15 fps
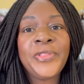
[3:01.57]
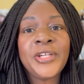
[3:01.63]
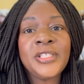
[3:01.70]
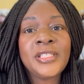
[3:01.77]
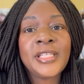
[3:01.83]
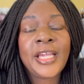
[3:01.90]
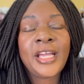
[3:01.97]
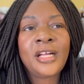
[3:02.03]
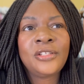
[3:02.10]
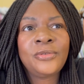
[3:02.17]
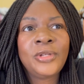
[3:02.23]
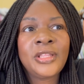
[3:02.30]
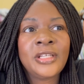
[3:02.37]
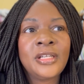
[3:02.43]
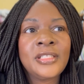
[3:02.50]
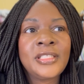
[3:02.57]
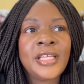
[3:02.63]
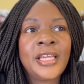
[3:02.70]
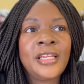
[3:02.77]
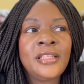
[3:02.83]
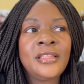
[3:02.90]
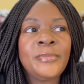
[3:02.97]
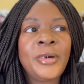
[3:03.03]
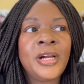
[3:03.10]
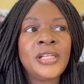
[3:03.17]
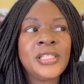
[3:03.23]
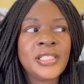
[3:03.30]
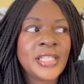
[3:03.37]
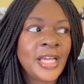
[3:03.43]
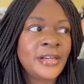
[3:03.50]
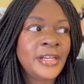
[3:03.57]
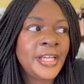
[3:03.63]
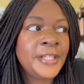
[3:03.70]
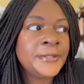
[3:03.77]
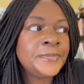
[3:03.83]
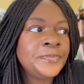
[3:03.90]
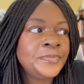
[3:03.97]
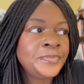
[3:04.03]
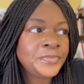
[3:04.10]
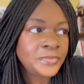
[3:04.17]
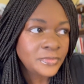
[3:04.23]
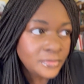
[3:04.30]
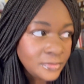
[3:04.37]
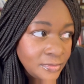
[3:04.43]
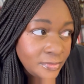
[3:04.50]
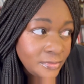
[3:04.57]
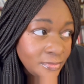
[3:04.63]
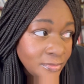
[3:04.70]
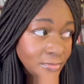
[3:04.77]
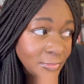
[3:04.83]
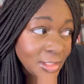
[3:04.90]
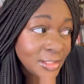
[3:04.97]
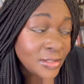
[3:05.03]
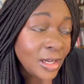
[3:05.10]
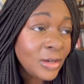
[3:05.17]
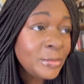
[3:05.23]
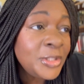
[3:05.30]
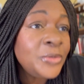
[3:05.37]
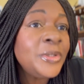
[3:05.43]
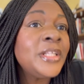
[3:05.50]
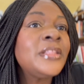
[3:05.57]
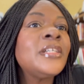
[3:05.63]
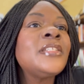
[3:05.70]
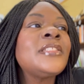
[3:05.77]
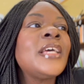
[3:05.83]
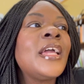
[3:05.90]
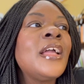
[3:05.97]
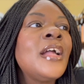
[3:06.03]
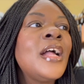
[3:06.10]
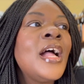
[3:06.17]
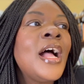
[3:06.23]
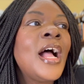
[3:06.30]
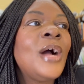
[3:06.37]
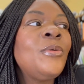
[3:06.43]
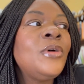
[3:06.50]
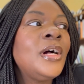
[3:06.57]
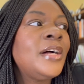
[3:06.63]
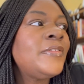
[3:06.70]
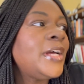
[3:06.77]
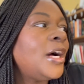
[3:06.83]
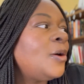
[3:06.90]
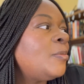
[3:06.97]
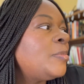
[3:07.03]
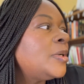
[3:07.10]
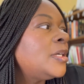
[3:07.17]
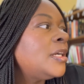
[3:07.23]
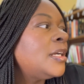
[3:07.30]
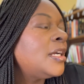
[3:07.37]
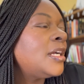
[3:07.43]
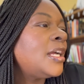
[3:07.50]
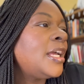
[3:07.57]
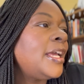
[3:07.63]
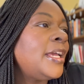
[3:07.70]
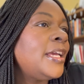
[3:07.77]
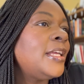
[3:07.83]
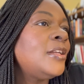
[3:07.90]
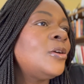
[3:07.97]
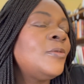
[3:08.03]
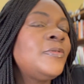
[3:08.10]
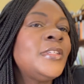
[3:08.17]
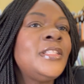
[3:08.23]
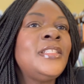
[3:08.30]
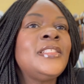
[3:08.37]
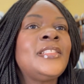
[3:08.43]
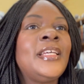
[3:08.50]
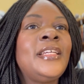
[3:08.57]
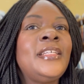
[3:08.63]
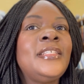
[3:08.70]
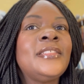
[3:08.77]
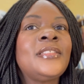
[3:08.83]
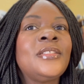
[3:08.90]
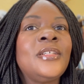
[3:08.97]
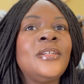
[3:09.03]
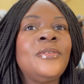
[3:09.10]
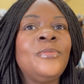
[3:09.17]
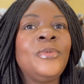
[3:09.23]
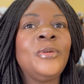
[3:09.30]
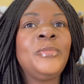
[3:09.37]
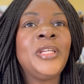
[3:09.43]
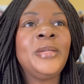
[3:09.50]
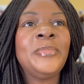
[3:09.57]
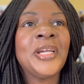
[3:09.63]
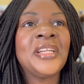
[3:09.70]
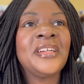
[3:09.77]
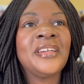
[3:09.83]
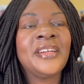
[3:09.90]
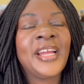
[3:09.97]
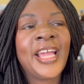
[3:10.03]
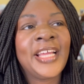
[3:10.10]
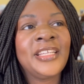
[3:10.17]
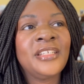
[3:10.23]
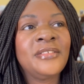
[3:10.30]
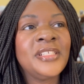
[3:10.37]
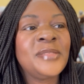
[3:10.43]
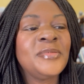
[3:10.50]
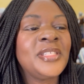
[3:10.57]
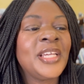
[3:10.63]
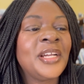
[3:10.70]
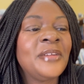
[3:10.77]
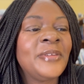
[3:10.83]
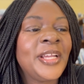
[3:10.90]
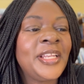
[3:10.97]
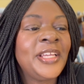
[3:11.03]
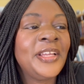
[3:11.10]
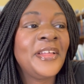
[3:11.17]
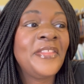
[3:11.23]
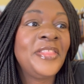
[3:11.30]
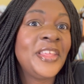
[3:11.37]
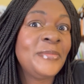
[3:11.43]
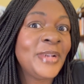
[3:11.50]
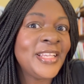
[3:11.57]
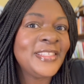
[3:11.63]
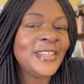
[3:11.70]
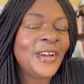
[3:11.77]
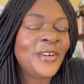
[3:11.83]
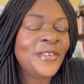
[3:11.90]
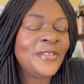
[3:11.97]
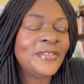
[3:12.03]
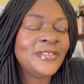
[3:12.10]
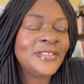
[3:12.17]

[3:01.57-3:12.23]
Thursday. I'll do it Thursday. The party is Saturday, and so I will be doing it Thursday. I will have help, and hopefully these ladies will be better at Christmas decorating than myself.